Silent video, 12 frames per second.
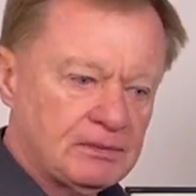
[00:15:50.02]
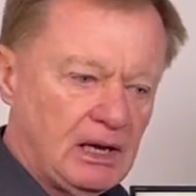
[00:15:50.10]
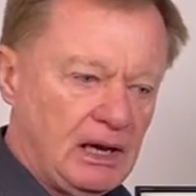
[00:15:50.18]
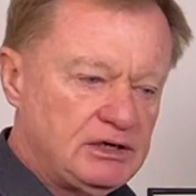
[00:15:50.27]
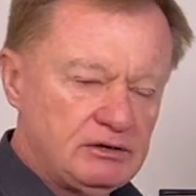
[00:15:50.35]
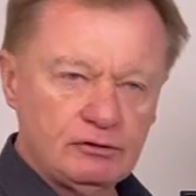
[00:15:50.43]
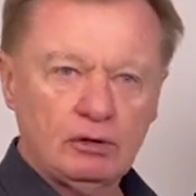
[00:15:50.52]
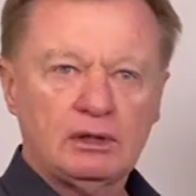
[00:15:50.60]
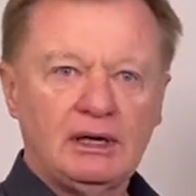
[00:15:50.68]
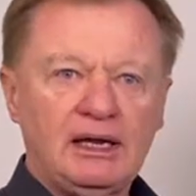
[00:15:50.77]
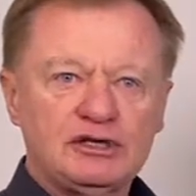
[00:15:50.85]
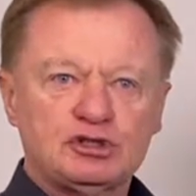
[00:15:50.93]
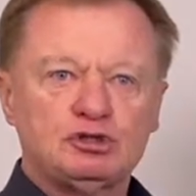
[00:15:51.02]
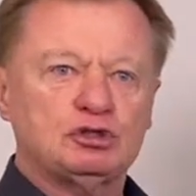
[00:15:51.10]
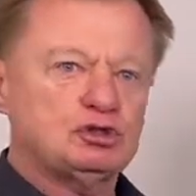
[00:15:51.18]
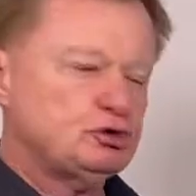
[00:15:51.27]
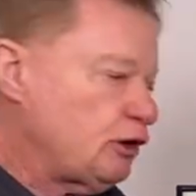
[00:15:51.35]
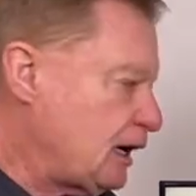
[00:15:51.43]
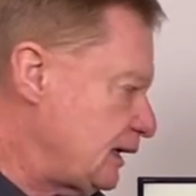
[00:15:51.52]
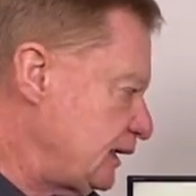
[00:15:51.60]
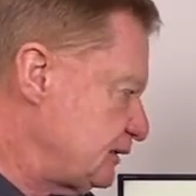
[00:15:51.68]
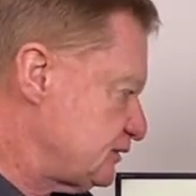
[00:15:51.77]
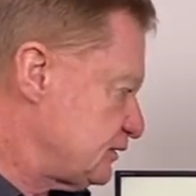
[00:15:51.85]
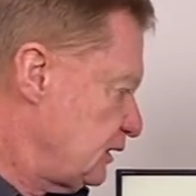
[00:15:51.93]
and you've got extra
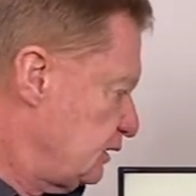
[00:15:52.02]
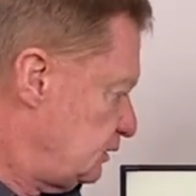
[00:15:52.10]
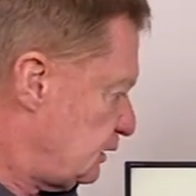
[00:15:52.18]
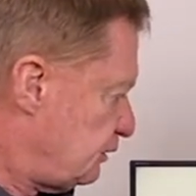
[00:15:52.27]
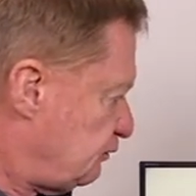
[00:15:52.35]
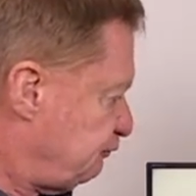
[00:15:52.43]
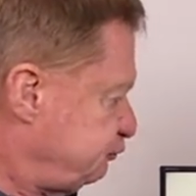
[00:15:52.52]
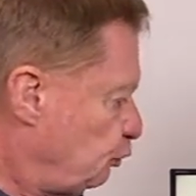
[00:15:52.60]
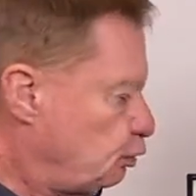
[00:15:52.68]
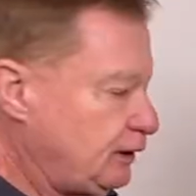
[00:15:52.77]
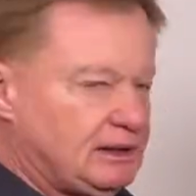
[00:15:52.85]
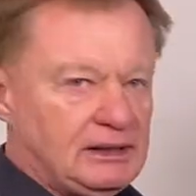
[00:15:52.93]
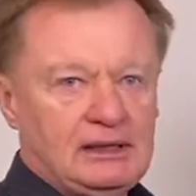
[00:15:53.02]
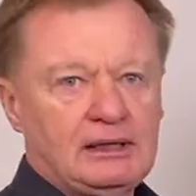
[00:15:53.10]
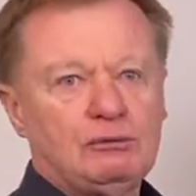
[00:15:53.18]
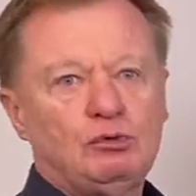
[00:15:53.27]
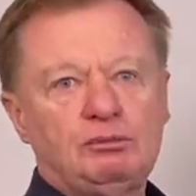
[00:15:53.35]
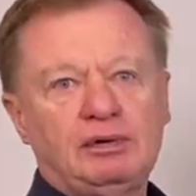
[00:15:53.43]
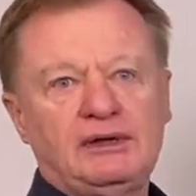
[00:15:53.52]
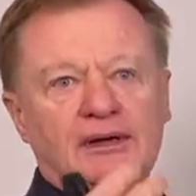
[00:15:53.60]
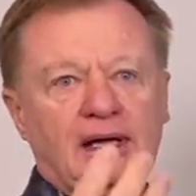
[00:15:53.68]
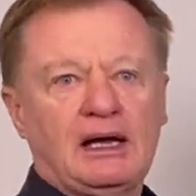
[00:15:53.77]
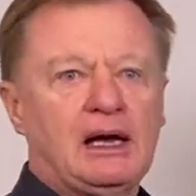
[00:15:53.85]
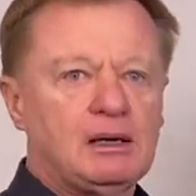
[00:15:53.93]
trades. The flooring here would be the
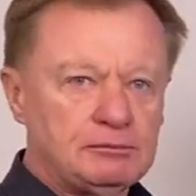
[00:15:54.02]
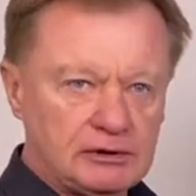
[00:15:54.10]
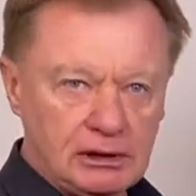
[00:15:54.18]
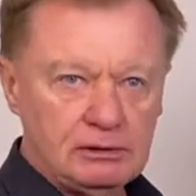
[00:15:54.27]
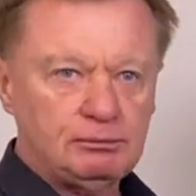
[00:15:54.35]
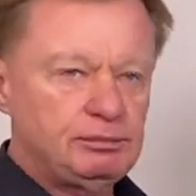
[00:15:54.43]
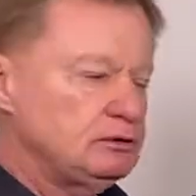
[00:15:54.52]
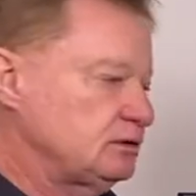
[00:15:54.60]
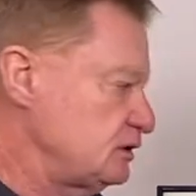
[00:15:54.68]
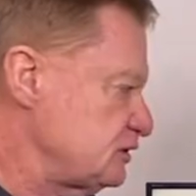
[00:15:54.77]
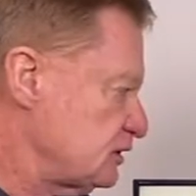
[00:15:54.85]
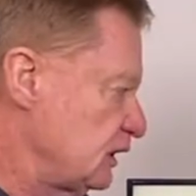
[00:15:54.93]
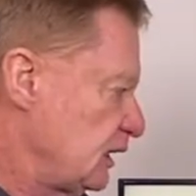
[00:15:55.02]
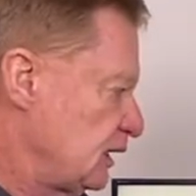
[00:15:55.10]
carpenter, builders.